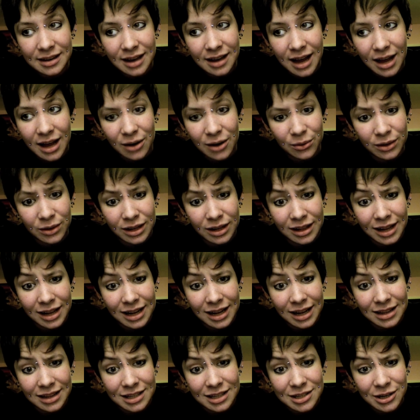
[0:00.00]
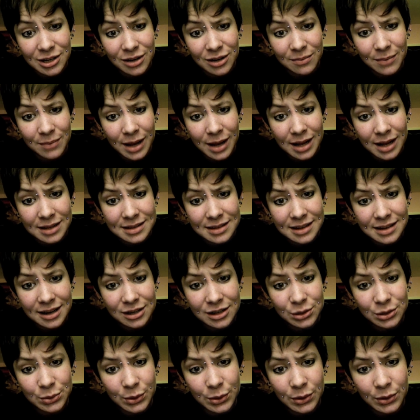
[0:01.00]
I don't really like the term
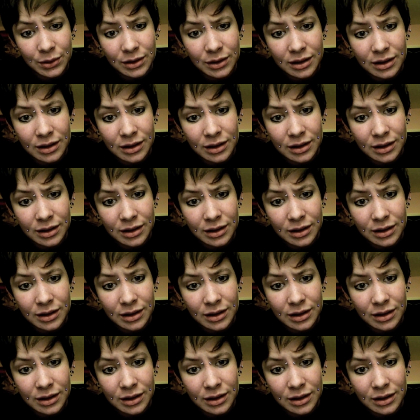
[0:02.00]
pansexual.